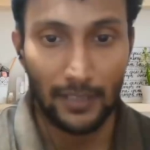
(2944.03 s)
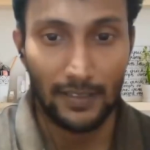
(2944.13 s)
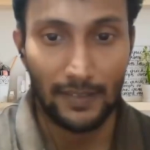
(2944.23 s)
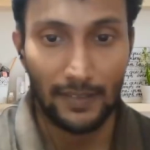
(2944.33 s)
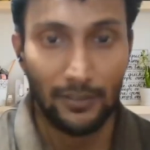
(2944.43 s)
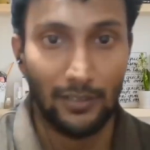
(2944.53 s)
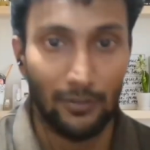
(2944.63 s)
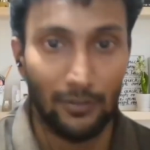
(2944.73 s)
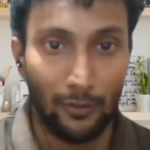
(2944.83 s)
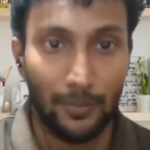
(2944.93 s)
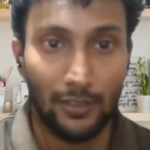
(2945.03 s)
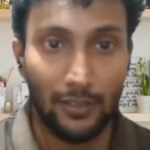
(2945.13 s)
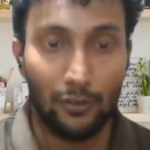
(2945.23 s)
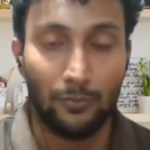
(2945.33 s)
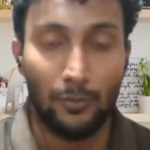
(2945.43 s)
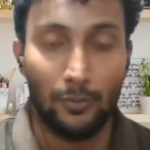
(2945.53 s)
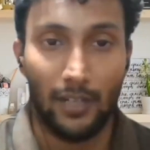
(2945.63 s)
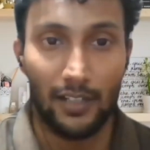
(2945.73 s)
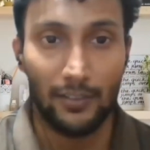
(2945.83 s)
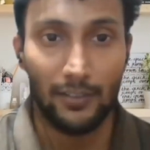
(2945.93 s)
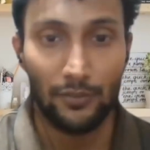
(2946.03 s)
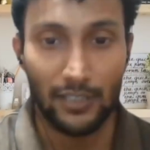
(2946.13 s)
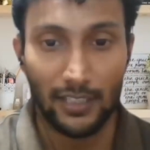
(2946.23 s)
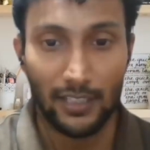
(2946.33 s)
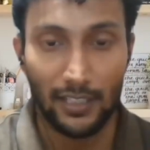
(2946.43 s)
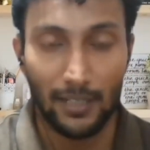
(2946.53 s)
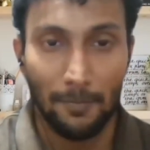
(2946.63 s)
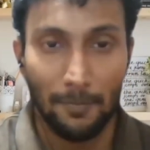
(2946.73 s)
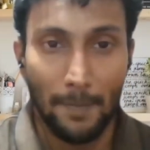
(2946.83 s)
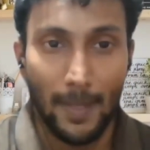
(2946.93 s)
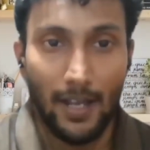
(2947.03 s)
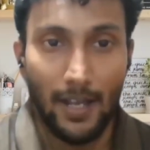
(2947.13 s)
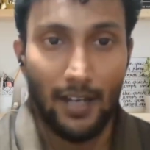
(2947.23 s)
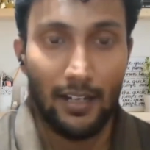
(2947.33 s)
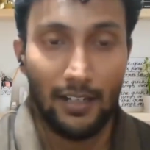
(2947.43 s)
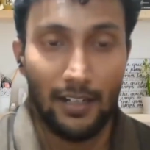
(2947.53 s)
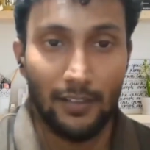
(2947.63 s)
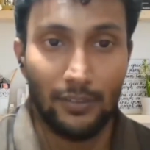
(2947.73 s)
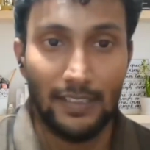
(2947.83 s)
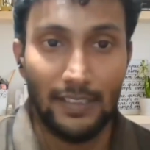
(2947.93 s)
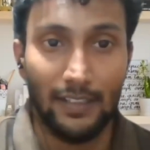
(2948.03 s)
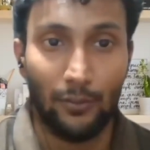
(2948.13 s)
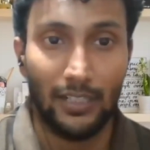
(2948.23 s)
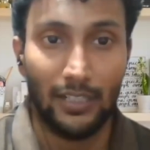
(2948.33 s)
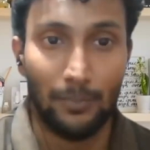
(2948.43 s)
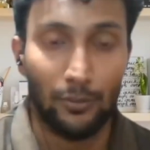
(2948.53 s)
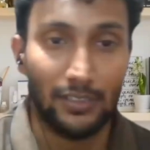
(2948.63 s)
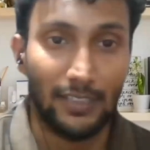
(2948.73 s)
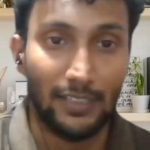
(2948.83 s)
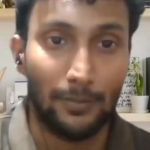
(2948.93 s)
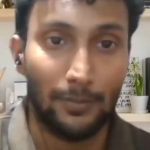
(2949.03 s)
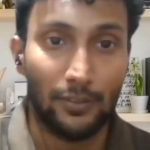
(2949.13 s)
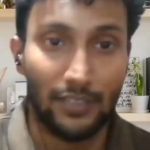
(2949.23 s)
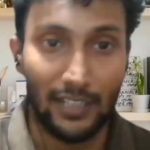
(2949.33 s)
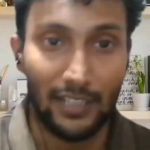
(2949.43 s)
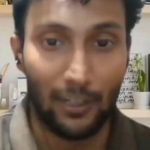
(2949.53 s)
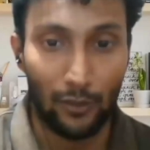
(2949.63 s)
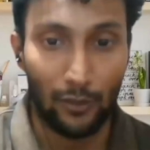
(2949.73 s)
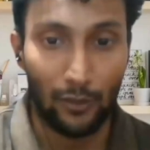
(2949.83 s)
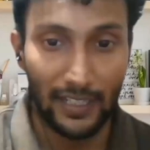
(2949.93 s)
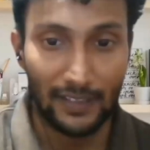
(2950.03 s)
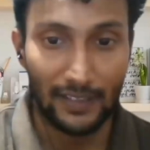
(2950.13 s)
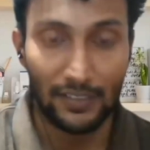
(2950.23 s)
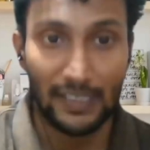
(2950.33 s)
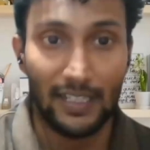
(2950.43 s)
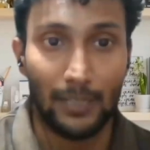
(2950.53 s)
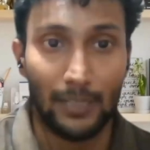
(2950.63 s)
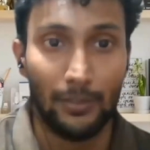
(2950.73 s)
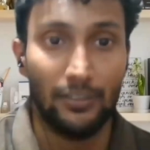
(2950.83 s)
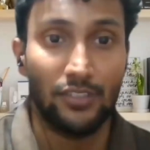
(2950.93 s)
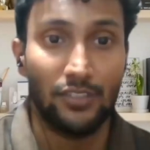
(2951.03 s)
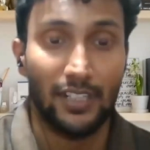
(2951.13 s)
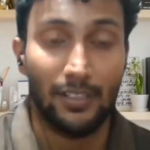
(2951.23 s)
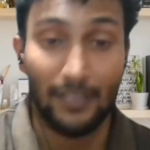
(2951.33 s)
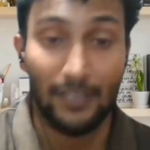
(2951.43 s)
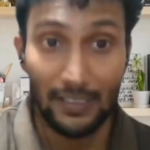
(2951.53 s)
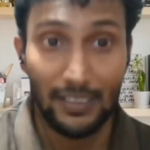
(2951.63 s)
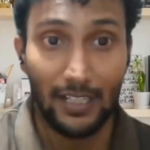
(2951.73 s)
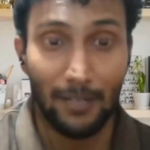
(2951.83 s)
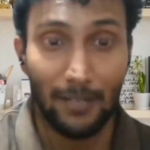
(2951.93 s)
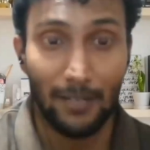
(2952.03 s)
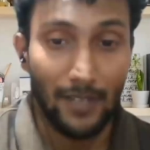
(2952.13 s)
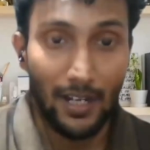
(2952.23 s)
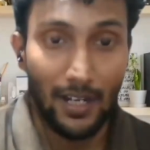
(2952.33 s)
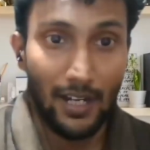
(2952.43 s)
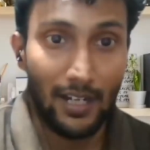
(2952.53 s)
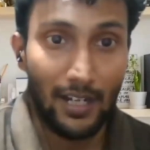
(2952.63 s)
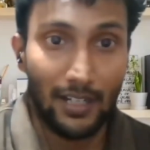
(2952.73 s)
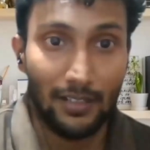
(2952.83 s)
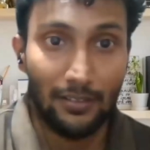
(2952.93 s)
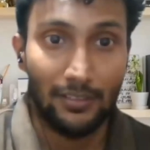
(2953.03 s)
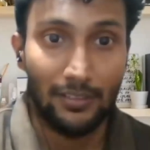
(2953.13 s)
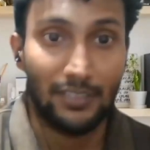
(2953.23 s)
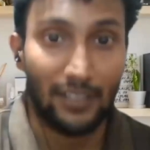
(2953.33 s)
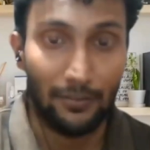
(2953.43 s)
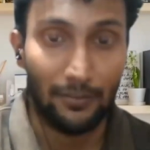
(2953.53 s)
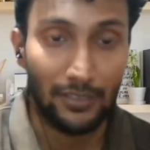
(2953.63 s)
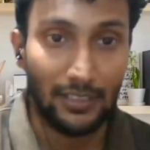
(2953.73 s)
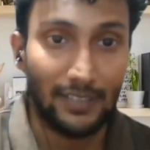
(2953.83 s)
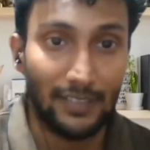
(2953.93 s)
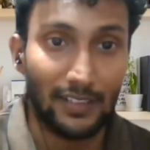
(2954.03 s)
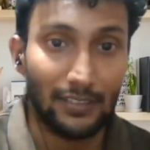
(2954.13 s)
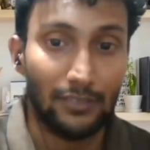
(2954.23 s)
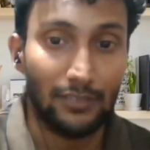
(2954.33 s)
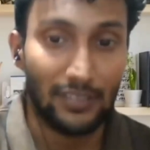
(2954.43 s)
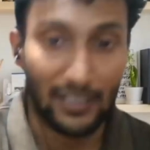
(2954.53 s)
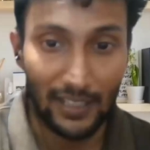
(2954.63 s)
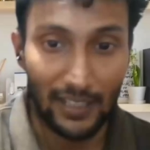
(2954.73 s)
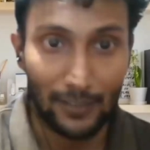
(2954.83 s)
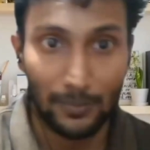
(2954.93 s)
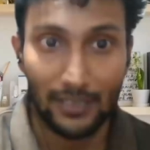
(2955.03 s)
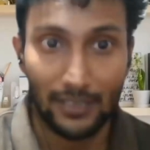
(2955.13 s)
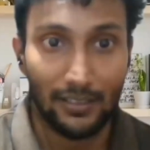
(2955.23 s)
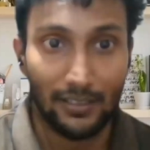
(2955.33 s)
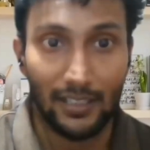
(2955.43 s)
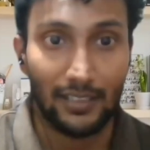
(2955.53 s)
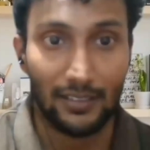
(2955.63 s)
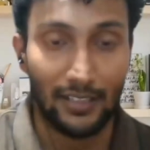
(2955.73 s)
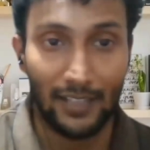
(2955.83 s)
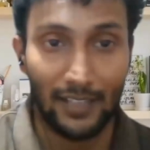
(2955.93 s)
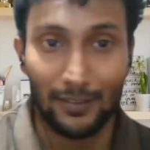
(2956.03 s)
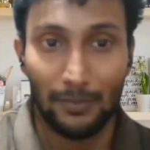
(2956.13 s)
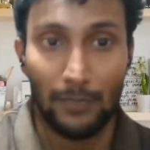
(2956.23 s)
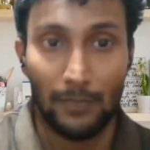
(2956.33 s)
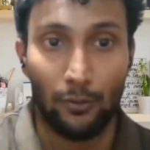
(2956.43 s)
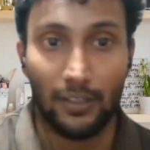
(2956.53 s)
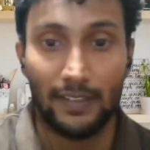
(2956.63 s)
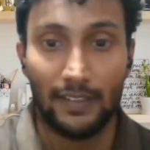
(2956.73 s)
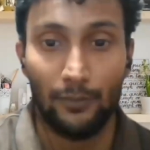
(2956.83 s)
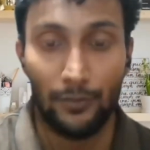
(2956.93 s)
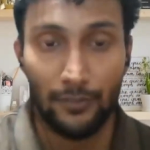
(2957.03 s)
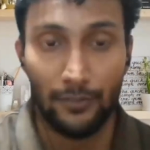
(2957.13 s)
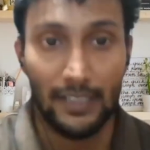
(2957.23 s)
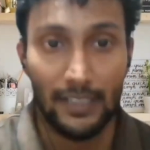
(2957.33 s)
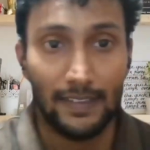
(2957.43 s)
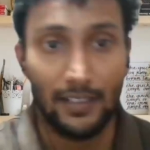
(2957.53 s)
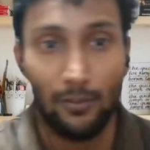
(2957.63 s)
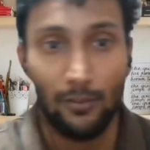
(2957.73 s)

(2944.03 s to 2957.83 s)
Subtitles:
this will open a lot more markets to Sri Lanka. So these are quite important things, because Sri Lanka already has a trade agreement with India. The discussion with China hasn't been progressing for a few years now.